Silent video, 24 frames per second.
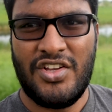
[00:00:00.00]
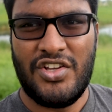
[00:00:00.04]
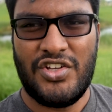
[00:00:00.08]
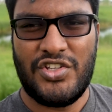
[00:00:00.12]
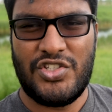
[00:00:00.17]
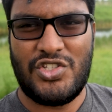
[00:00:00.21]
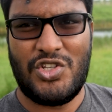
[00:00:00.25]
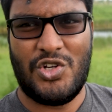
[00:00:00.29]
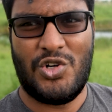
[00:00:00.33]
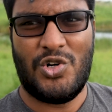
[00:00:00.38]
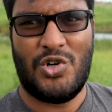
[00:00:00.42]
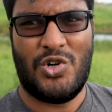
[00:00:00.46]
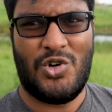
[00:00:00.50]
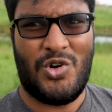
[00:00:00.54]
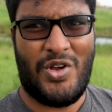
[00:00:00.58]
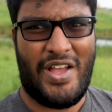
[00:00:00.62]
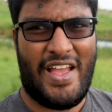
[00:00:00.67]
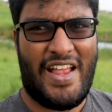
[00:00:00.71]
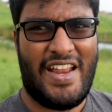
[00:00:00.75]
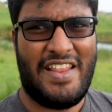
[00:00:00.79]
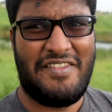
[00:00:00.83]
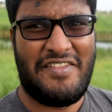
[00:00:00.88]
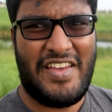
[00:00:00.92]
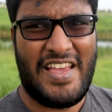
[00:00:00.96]
So
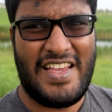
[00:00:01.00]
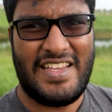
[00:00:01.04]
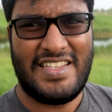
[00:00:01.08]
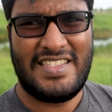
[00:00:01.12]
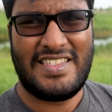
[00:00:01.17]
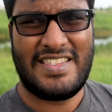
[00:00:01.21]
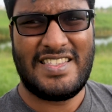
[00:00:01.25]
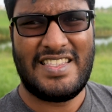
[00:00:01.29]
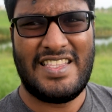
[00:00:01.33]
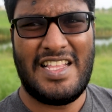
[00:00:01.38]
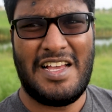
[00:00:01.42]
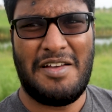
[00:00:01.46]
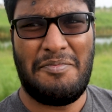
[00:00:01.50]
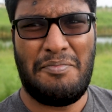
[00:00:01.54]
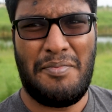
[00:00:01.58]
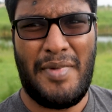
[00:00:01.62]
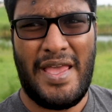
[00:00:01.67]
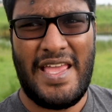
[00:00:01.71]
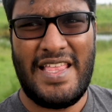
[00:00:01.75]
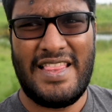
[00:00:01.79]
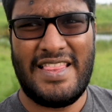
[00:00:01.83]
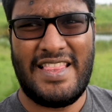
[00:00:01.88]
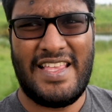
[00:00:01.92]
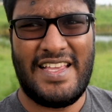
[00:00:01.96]
anyways, the
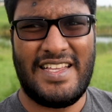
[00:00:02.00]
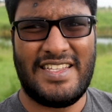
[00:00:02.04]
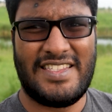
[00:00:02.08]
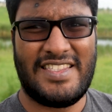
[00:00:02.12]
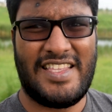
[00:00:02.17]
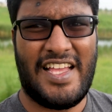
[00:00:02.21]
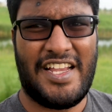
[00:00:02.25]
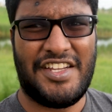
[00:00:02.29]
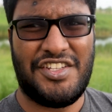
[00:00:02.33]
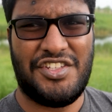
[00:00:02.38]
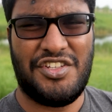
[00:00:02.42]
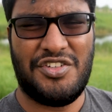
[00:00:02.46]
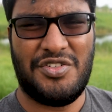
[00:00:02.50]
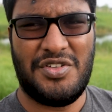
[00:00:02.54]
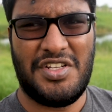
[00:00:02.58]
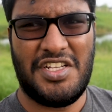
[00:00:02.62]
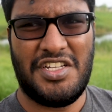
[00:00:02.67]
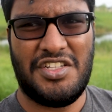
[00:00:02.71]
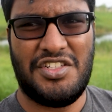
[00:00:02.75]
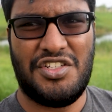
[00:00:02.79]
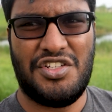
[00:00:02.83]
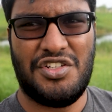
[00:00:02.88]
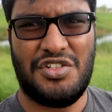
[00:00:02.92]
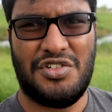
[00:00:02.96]
main things that you
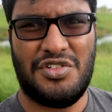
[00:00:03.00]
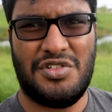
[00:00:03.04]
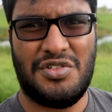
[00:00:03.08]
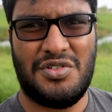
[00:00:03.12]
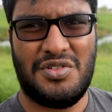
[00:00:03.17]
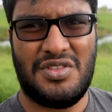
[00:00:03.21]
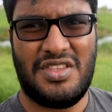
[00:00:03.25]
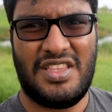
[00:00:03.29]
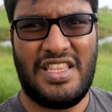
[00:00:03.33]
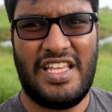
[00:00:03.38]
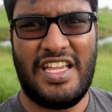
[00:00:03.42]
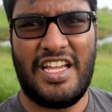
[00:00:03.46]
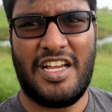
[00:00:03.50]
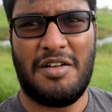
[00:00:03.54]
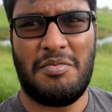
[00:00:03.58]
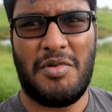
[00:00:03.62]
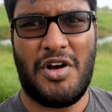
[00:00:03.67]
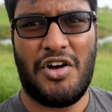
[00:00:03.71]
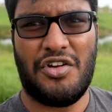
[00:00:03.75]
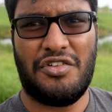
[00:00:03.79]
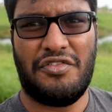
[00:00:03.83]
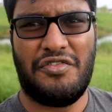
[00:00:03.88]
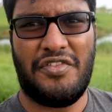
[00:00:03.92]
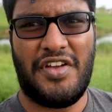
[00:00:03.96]
need to think
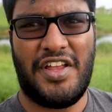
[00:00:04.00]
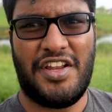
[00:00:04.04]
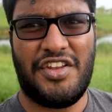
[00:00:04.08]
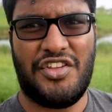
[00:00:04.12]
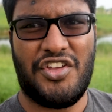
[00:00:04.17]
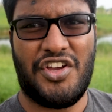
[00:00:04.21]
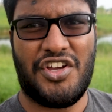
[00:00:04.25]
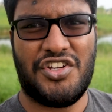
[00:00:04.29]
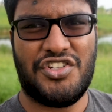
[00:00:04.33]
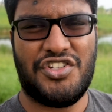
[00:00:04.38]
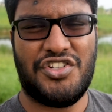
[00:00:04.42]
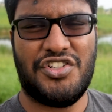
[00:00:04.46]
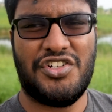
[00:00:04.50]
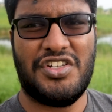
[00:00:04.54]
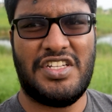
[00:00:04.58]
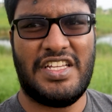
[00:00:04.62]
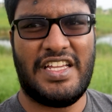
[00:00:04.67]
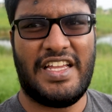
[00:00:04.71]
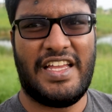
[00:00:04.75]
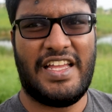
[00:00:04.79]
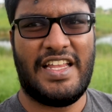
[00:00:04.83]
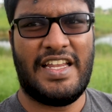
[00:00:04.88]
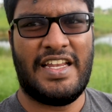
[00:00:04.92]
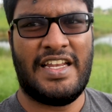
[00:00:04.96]
about when you're
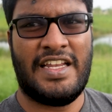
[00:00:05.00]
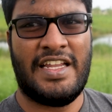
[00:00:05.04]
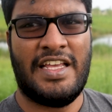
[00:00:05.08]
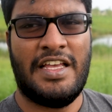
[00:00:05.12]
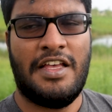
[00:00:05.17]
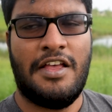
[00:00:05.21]
shooting in